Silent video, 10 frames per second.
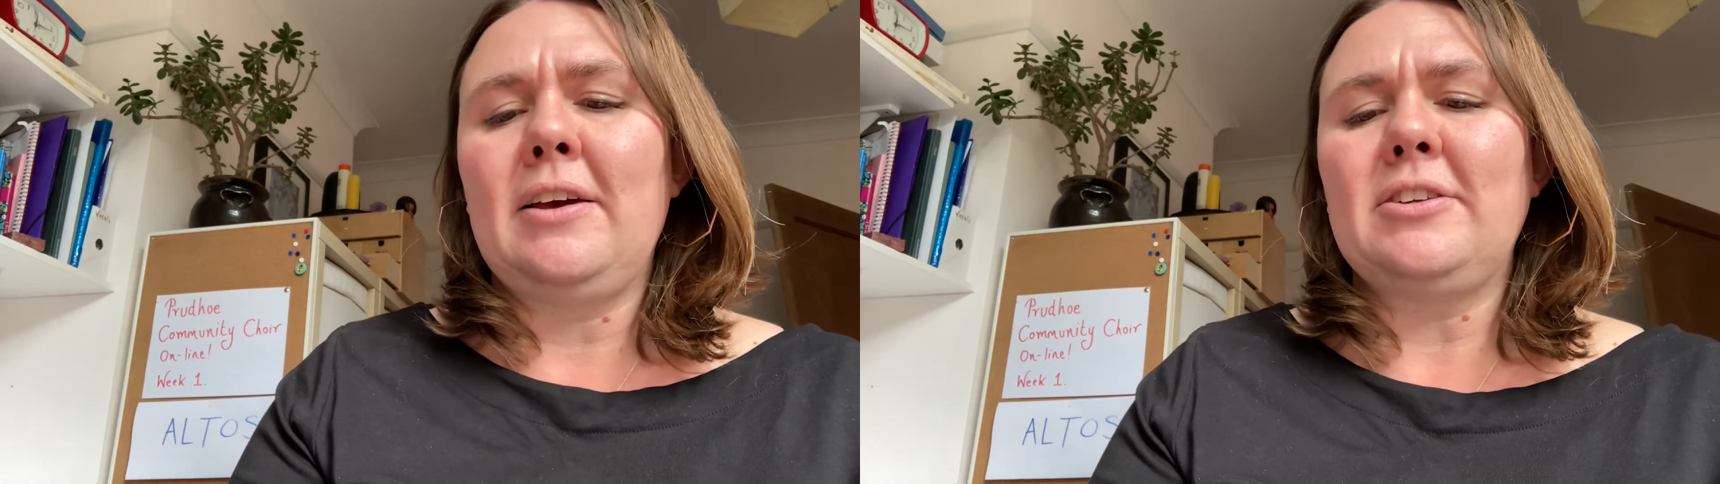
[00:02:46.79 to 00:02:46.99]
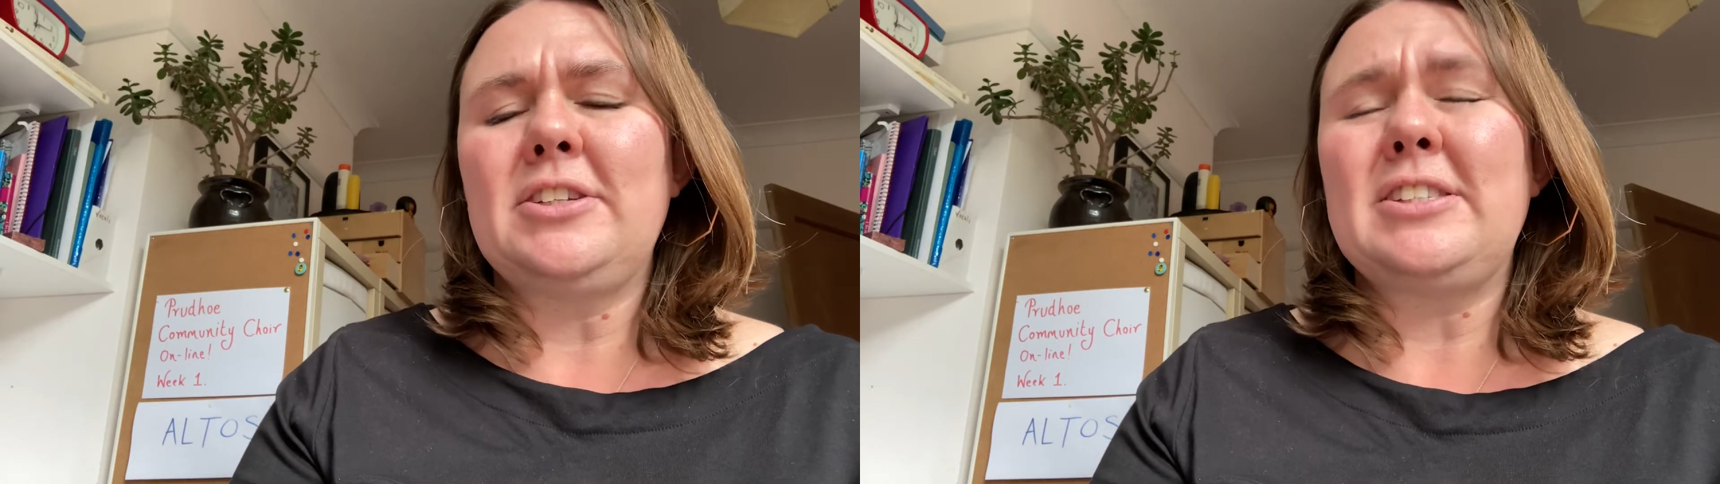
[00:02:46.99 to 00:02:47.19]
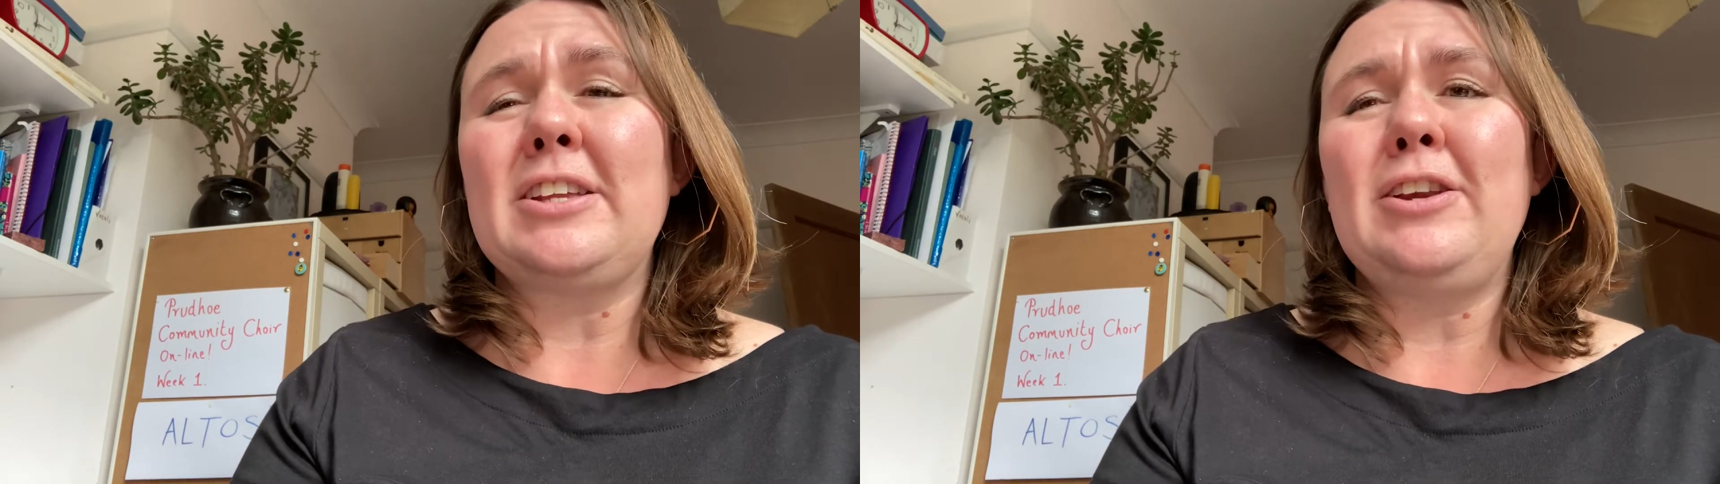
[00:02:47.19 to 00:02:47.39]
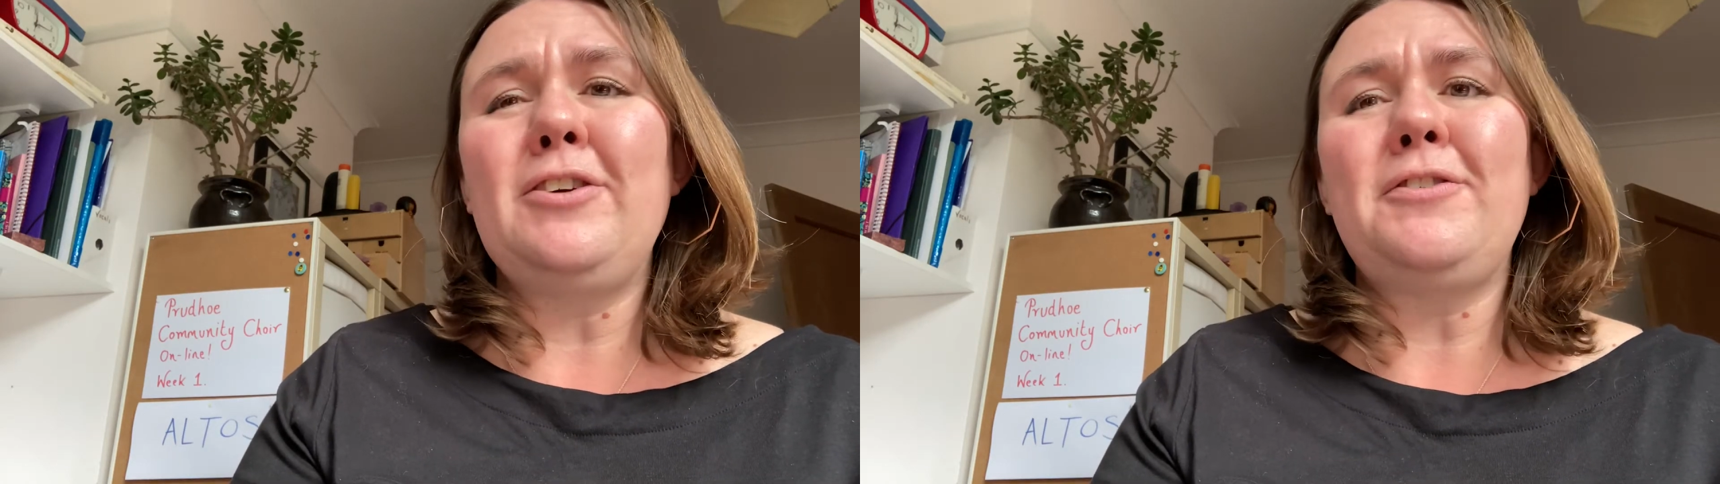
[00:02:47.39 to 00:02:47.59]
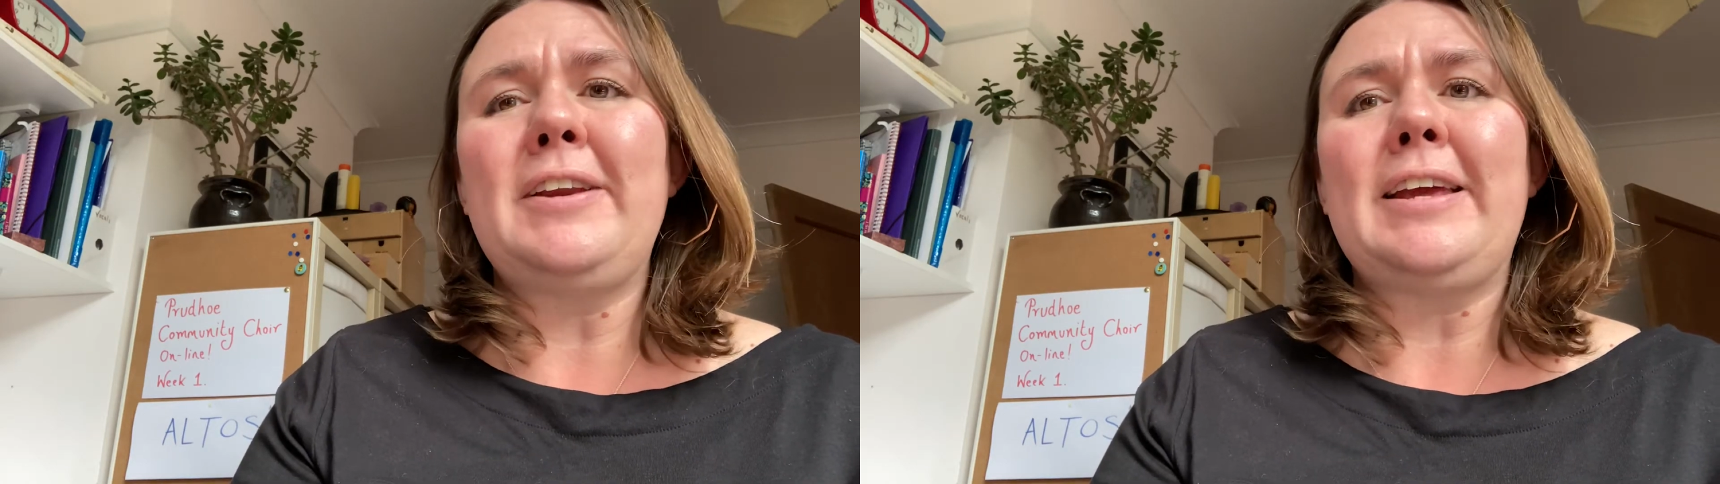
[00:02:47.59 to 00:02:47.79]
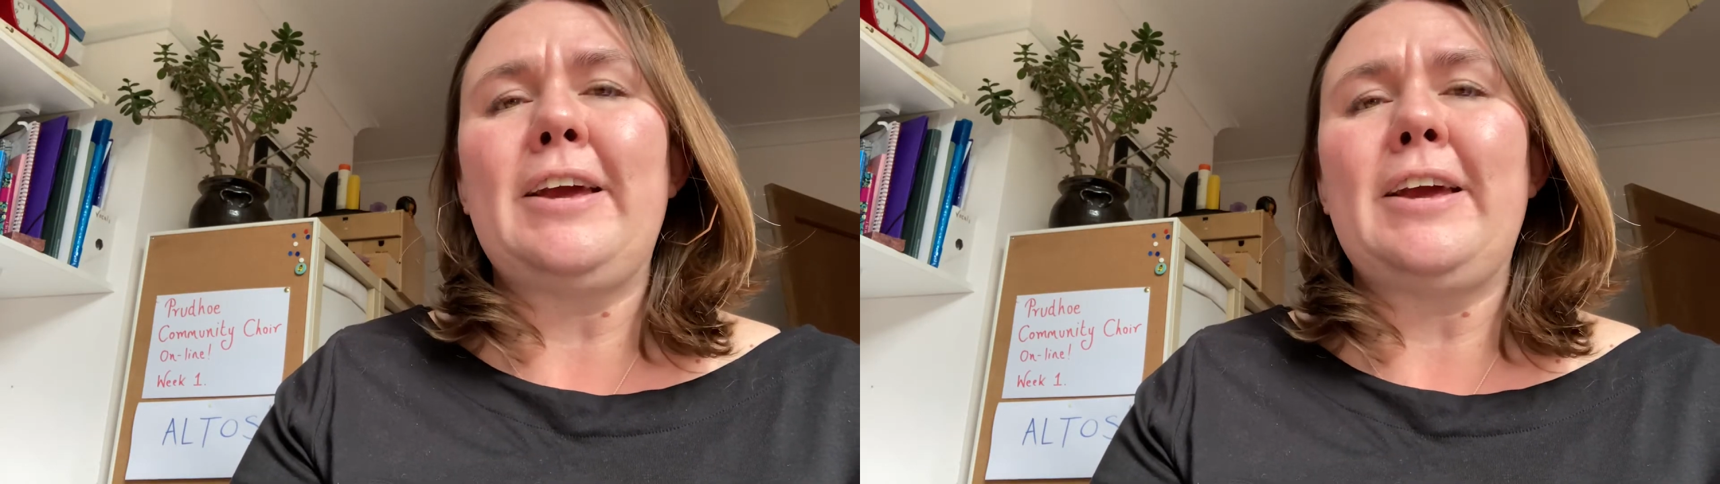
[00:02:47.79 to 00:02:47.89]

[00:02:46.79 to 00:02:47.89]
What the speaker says: just a lovely